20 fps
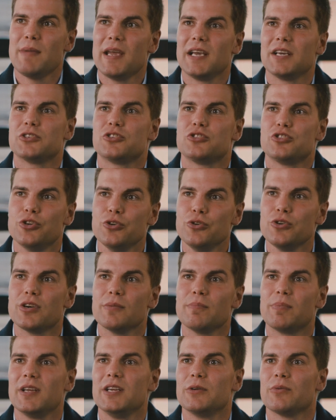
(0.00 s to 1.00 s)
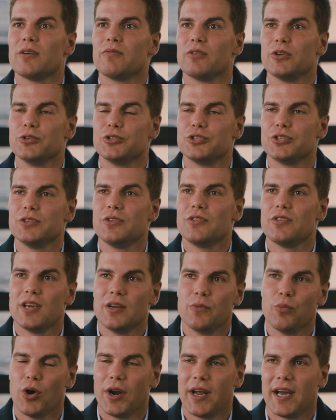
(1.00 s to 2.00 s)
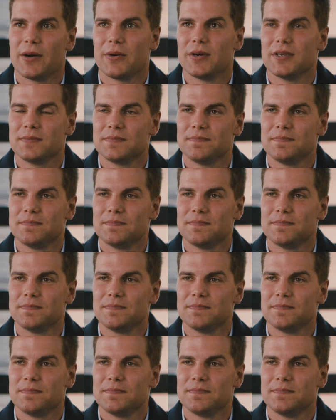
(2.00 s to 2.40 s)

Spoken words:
makes 2 complete revolutions in 1 hour.